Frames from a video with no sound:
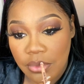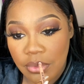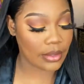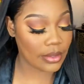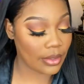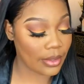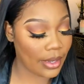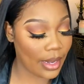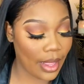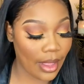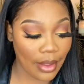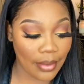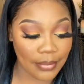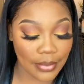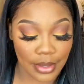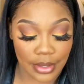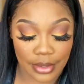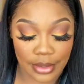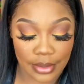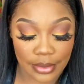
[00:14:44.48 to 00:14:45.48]
So now
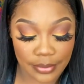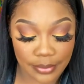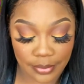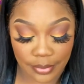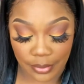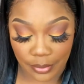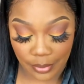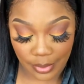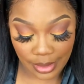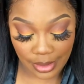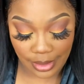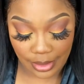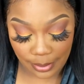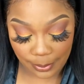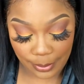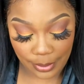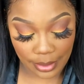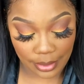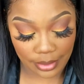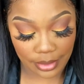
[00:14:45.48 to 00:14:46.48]
I'm gonna what
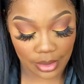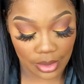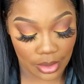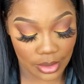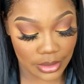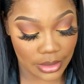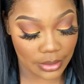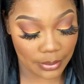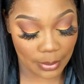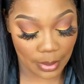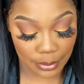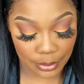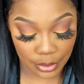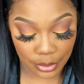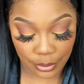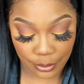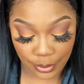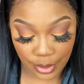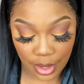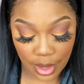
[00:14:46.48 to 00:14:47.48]
lip gloss am I
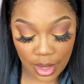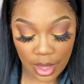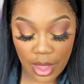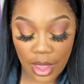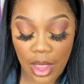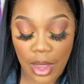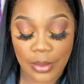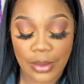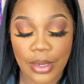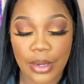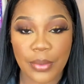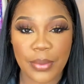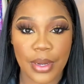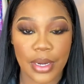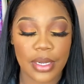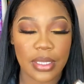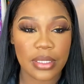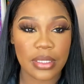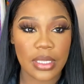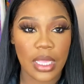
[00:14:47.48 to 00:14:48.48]
going to wear? I'm going to
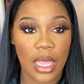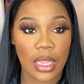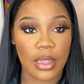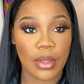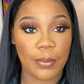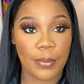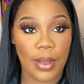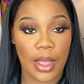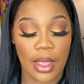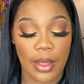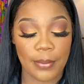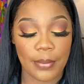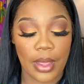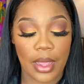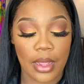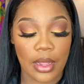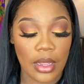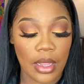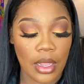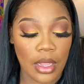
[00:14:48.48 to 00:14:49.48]
wear this ColourPop
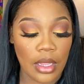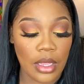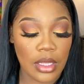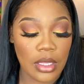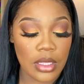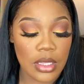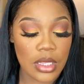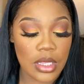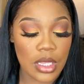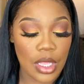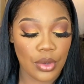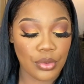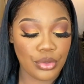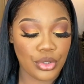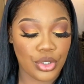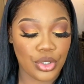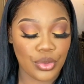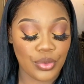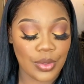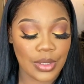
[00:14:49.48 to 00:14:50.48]
So
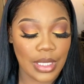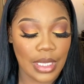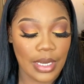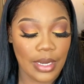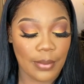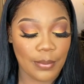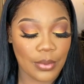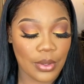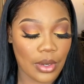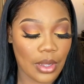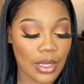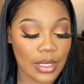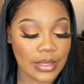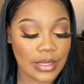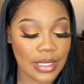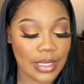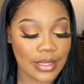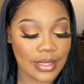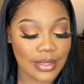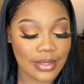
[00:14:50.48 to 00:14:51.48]
Juicy Lip
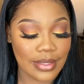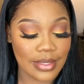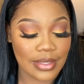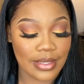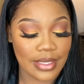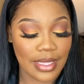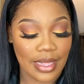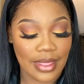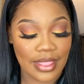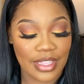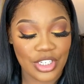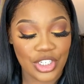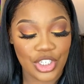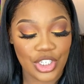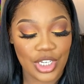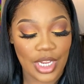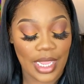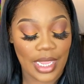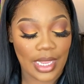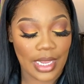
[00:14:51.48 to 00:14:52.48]
Gloss. And this is in the
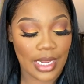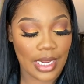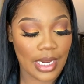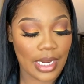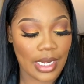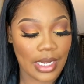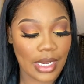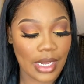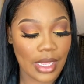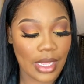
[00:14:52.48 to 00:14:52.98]
shade...